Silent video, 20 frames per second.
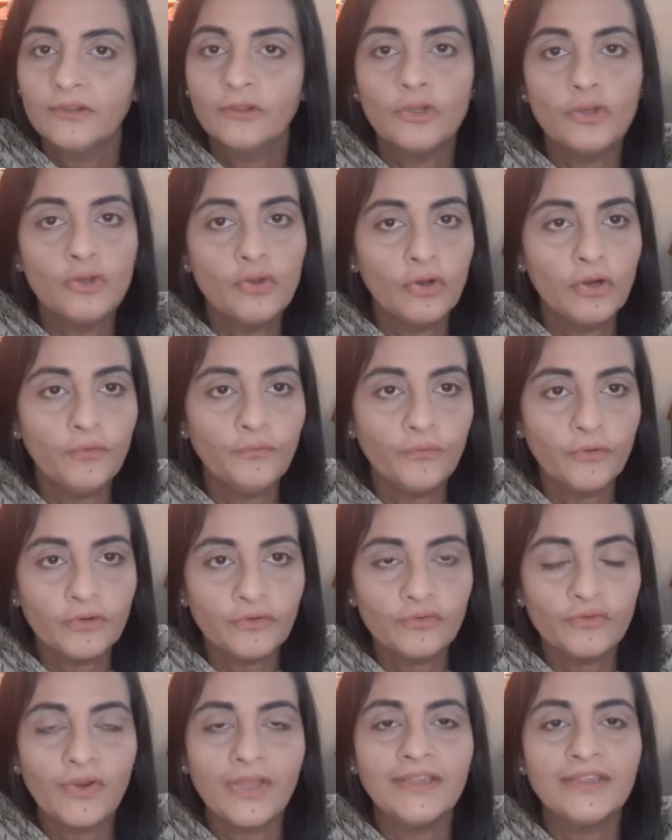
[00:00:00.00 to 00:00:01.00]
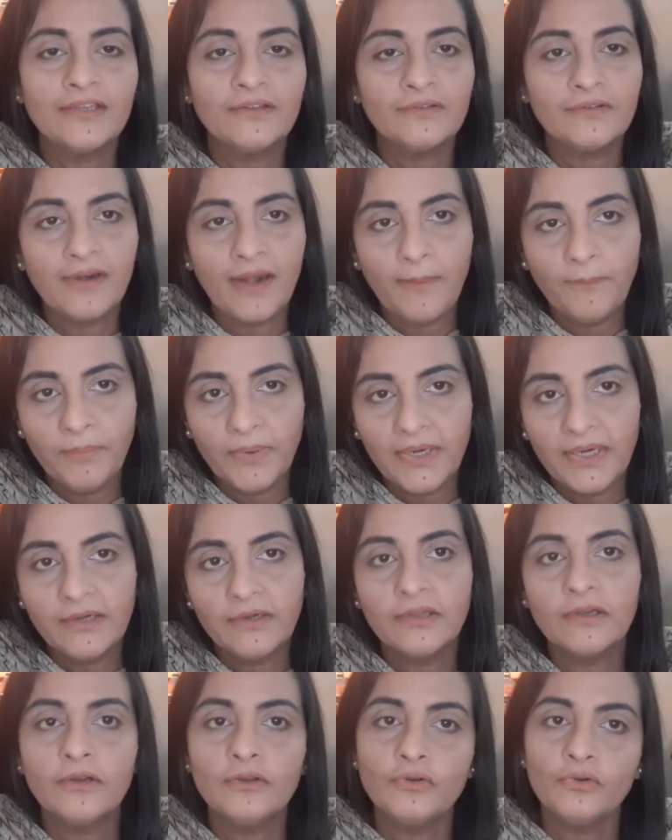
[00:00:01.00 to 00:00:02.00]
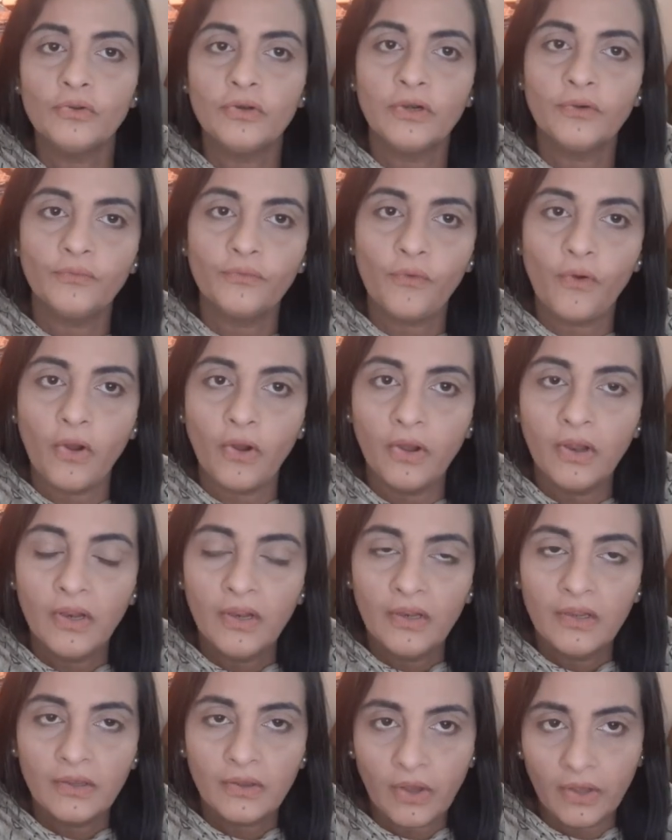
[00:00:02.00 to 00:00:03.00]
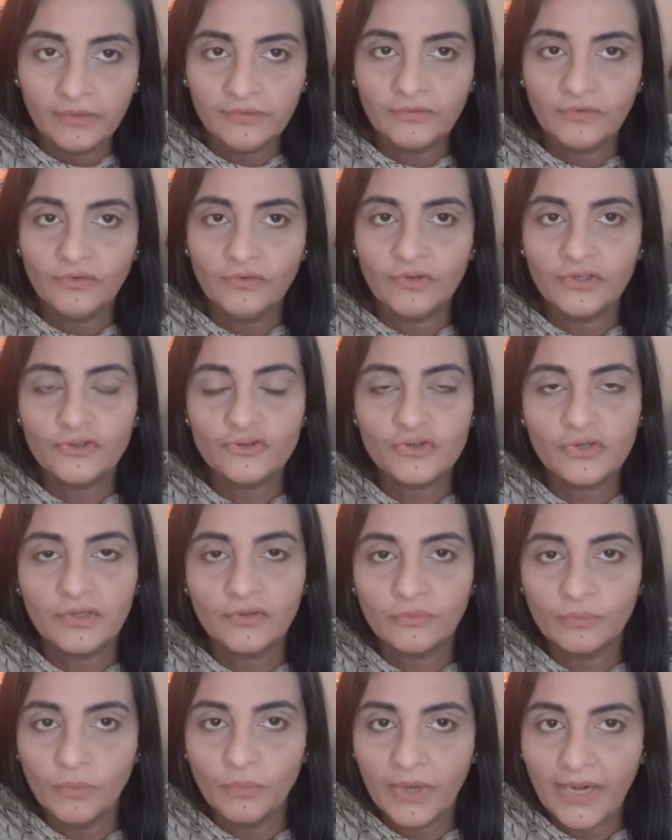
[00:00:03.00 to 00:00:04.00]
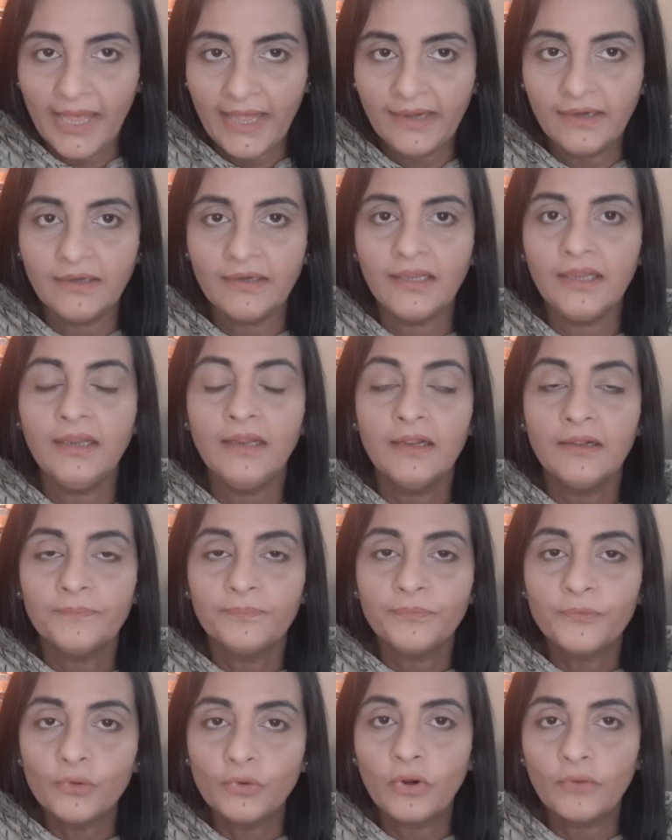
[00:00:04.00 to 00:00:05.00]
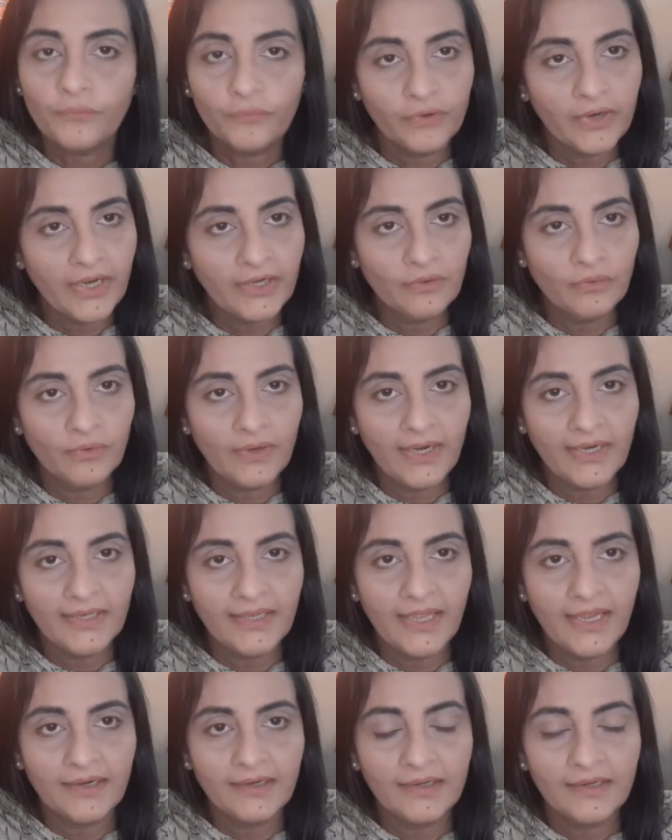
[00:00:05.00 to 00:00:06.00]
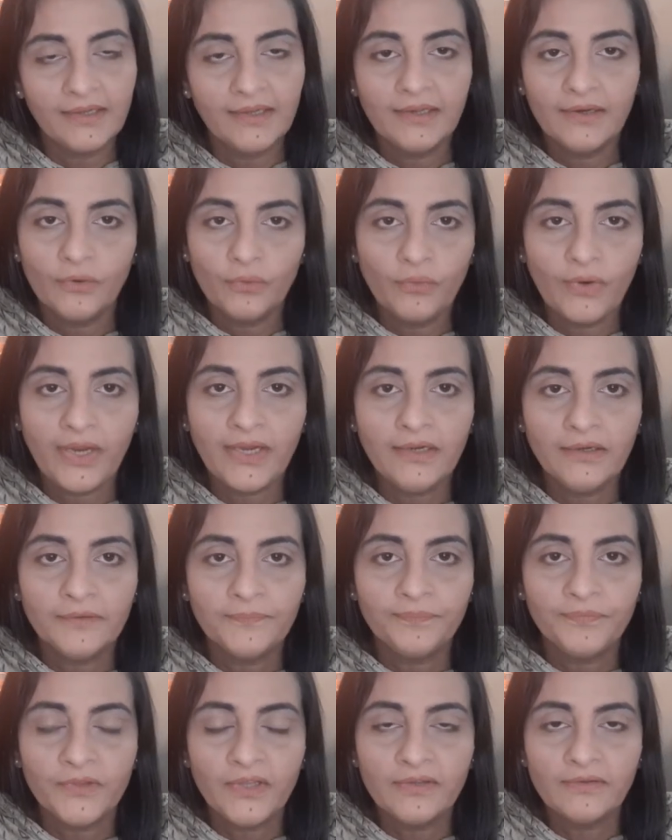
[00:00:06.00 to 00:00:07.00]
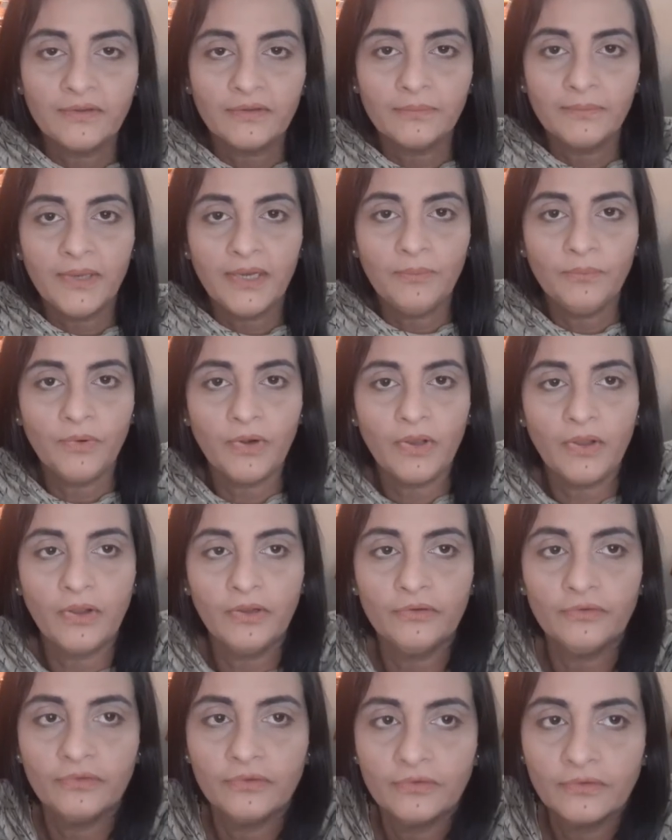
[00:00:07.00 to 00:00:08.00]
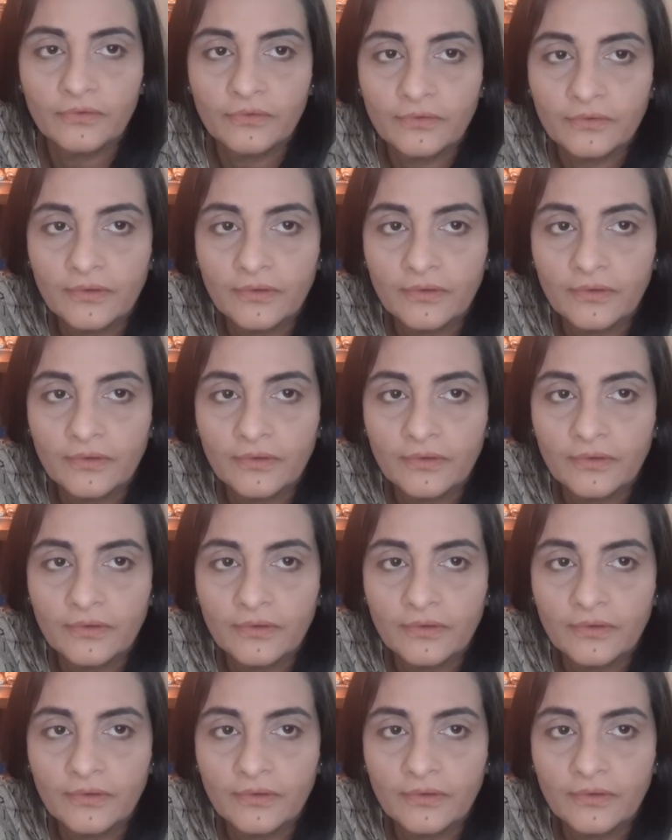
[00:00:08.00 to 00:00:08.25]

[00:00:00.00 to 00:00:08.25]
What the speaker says: The unit for strength is gram per liter, unit for concentration is molarity. Do not forget to write that, right? These are the main precautions.